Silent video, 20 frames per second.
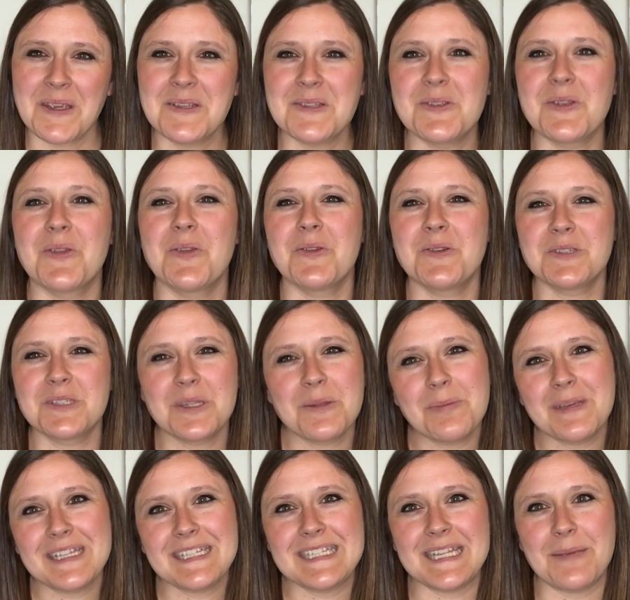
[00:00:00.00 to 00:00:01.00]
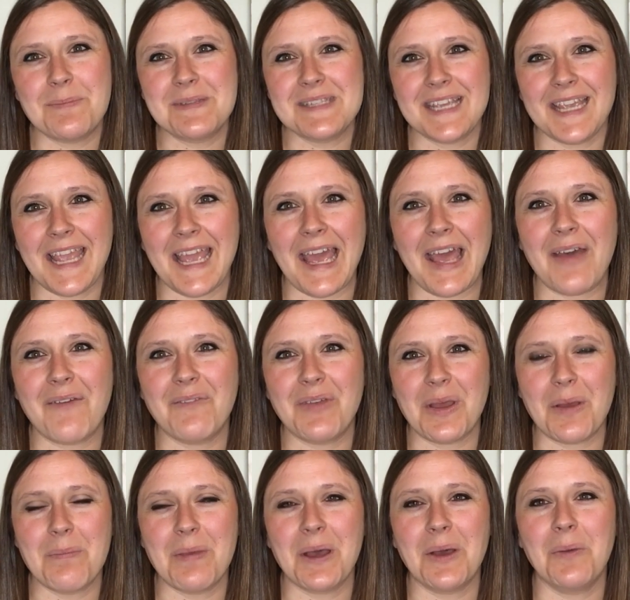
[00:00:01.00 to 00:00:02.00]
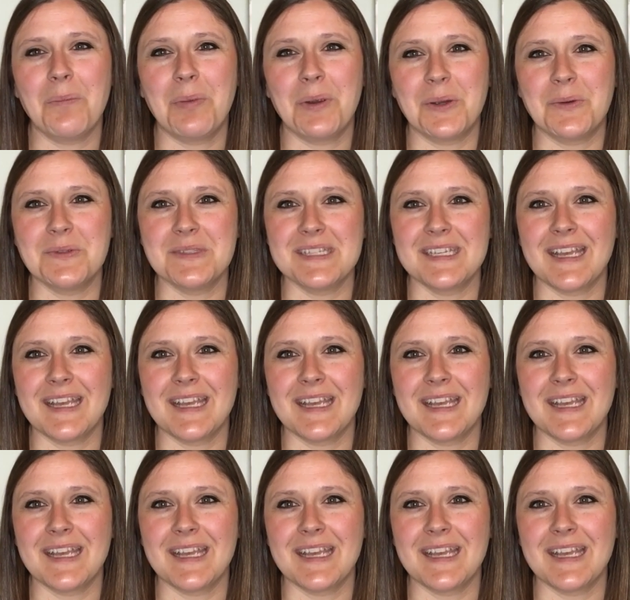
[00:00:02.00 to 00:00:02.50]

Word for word: So those are the big tips I have about pros